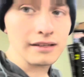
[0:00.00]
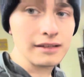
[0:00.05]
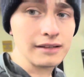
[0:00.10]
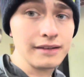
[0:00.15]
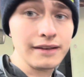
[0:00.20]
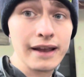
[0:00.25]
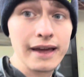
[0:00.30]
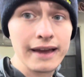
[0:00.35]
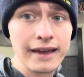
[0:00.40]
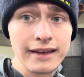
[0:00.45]

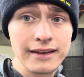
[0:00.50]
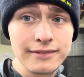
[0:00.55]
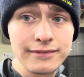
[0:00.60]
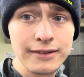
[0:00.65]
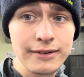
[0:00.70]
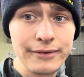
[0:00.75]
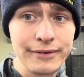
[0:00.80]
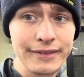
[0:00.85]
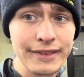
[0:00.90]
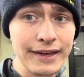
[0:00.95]
not have
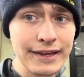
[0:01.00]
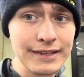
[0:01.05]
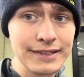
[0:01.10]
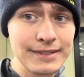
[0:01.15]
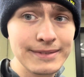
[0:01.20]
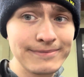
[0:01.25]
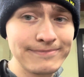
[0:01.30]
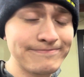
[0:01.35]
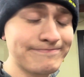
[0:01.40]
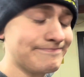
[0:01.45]
fun with that.
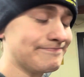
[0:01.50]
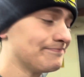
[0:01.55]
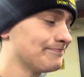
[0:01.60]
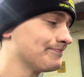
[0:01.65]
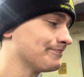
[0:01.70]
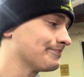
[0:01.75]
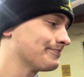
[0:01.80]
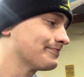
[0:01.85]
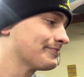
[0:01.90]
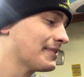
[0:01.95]

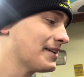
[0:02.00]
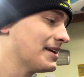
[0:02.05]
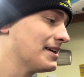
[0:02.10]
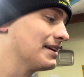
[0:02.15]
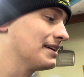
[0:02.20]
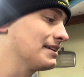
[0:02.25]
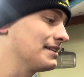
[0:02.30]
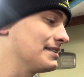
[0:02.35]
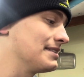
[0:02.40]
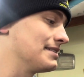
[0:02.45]

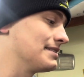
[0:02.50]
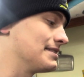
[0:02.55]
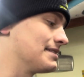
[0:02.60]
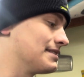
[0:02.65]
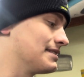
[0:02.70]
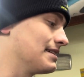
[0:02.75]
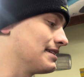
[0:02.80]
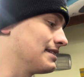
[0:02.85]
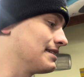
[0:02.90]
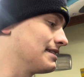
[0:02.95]

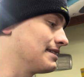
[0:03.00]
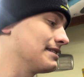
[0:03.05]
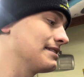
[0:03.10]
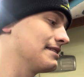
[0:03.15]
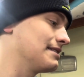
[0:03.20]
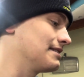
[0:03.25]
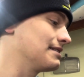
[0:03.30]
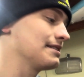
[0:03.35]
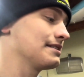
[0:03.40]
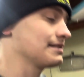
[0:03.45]
Because
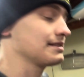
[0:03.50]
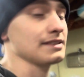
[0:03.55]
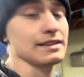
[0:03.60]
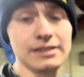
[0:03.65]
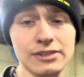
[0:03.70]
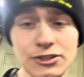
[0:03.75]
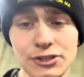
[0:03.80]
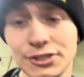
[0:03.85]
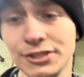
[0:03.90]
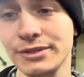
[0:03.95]
this
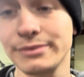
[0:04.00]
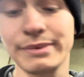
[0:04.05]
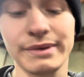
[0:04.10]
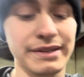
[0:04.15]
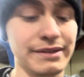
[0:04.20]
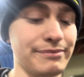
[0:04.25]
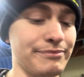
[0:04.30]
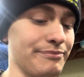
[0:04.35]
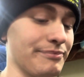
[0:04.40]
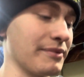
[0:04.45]
engine's
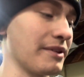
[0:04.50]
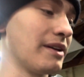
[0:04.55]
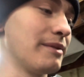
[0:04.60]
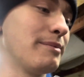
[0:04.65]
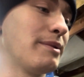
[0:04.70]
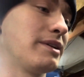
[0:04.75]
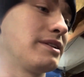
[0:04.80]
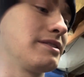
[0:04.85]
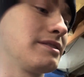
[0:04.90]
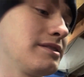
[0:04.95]
been a
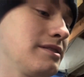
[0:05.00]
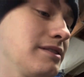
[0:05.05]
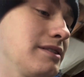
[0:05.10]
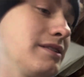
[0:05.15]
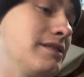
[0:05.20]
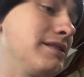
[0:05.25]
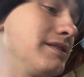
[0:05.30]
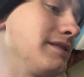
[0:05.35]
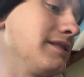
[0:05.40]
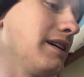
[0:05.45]
mess.
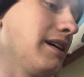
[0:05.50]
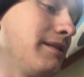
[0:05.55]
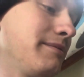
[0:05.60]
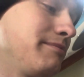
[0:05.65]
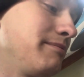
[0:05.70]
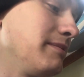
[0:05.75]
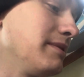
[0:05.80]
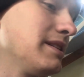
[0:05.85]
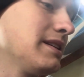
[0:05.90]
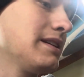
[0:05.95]
Because I
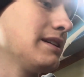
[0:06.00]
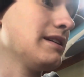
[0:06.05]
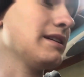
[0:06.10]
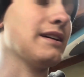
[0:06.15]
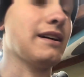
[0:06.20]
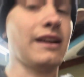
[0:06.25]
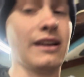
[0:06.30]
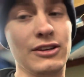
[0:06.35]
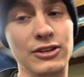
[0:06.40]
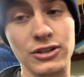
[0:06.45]

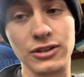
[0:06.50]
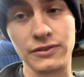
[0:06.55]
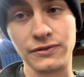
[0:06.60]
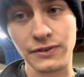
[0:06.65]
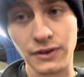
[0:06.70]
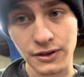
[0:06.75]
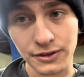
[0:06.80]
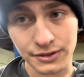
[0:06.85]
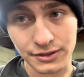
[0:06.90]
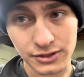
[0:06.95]
should have
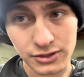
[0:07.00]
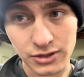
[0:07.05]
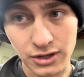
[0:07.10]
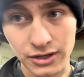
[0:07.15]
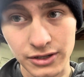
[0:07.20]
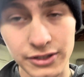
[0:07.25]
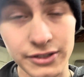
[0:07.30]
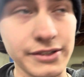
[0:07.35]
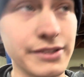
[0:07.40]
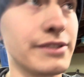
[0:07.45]
followed the
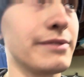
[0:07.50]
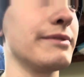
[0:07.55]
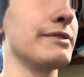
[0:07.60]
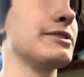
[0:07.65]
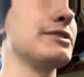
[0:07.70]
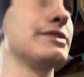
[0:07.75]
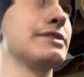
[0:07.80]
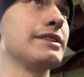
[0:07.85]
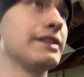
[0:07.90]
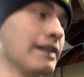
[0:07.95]
instructions. Let's
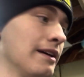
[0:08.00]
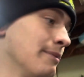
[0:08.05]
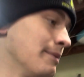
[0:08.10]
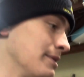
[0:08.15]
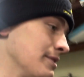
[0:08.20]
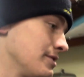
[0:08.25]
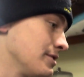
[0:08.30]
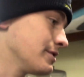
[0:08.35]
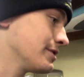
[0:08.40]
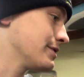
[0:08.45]
just say that
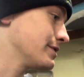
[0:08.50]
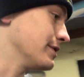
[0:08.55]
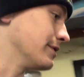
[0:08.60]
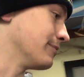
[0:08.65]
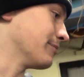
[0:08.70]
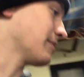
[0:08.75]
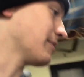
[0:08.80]
much. So,